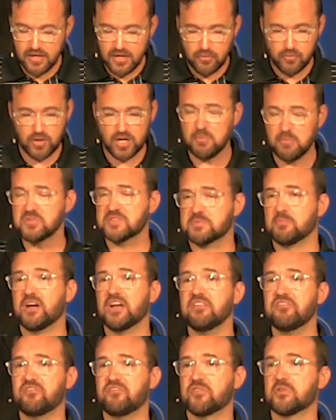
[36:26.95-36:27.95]
Rob was my
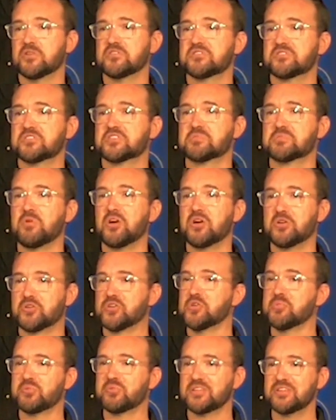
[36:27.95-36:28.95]
first small
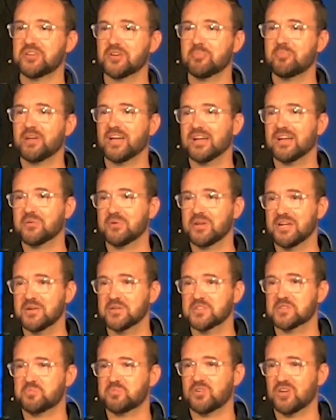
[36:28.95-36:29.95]
group leader back when I
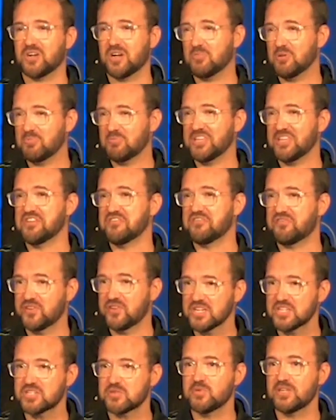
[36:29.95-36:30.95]
was probably a
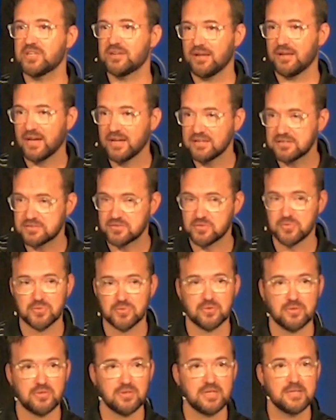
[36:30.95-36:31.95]
freshman in high school.